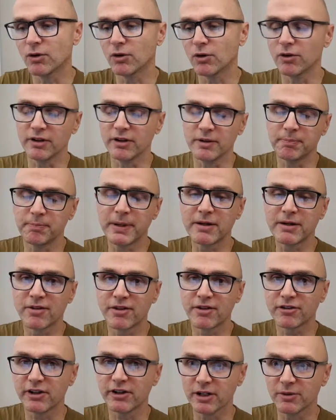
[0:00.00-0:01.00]
or the pin
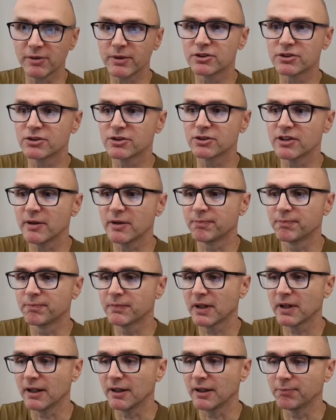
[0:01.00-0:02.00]
3, which is
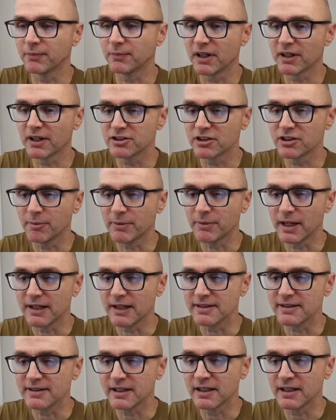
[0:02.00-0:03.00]
then lighting up the
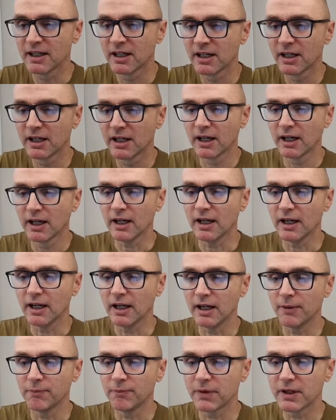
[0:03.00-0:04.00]
LED,
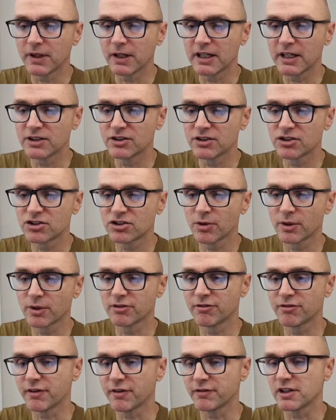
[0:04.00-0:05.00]
is
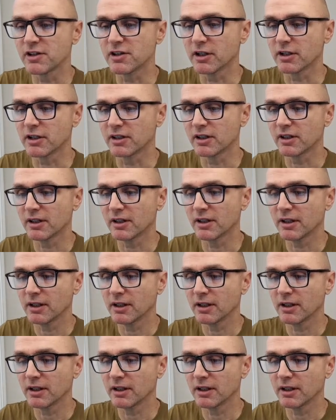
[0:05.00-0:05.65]
259.